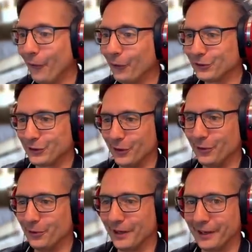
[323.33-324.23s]

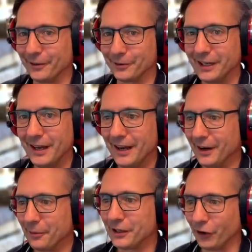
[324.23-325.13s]
2 wheels.
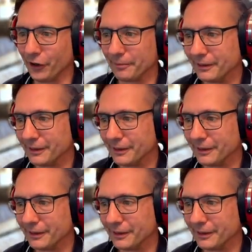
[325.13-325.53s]
We got him.